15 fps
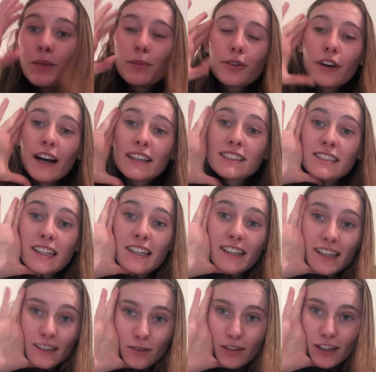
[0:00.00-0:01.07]
procrastinating
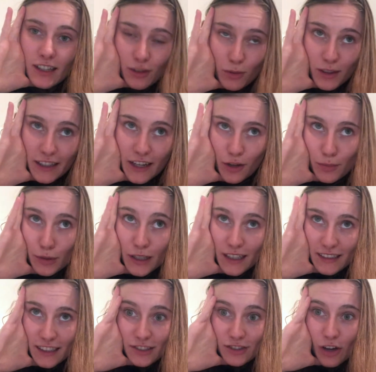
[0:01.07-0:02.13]
getting ready to work out
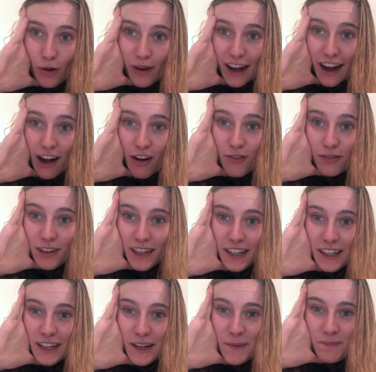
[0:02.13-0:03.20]
because I don't have
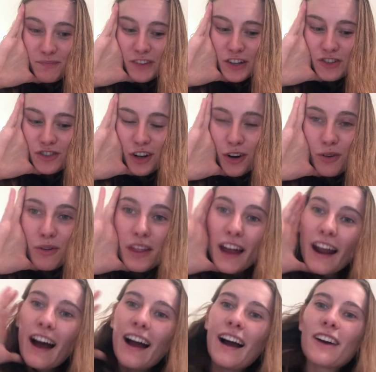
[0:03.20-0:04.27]
the show that
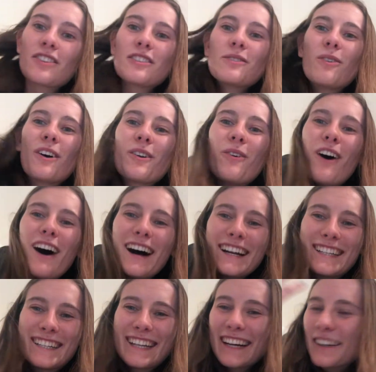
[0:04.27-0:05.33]
I actually want to
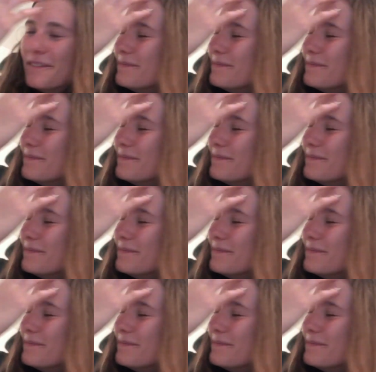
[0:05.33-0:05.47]
watch.